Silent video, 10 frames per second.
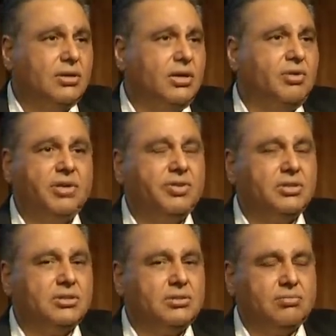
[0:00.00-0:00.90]
even if
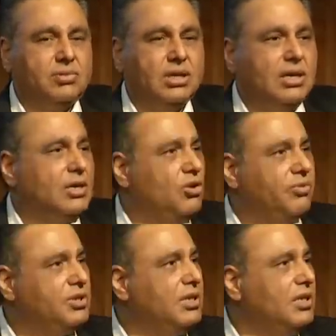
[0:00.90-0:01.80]
it's, you
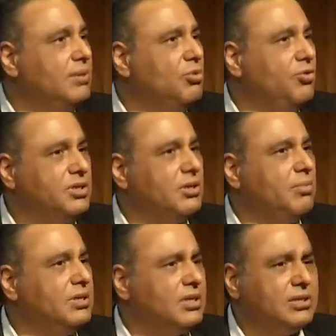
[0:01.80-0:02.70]
have seen in the movie,
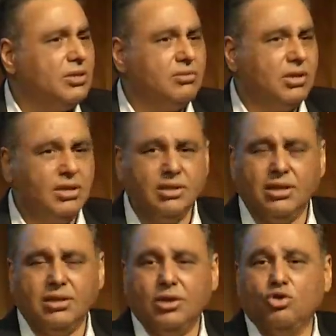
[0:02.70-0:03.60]
somebody says,
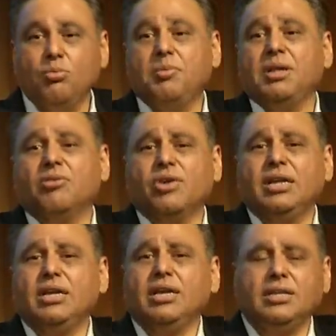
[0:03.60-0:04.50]
two people are
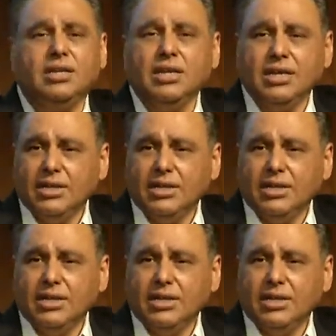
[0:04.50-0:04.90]
running and